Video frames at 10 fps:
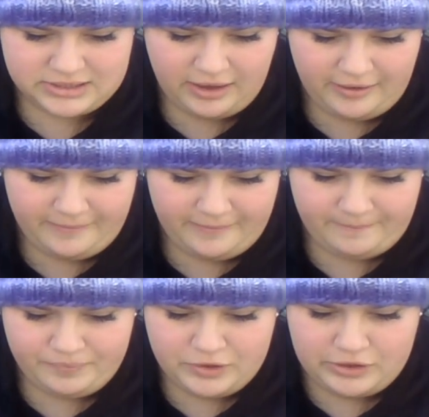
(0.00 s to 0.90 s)
Um,
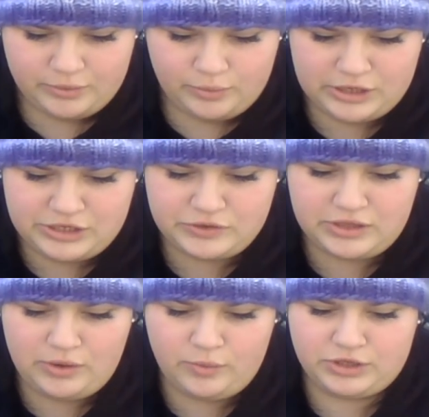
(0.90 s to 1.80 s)
what do you
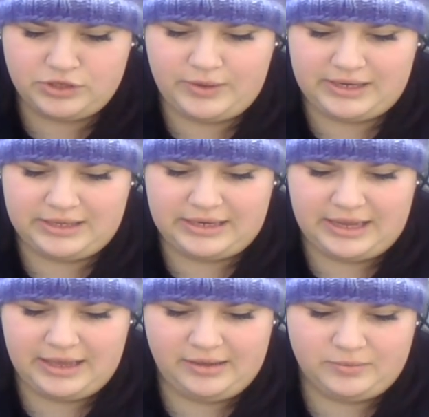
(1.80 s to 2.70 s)
think we do at knit
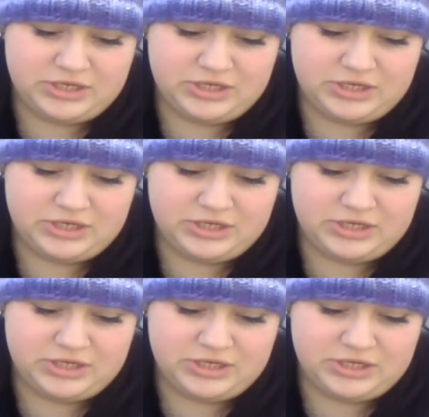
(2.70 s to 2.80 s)
night?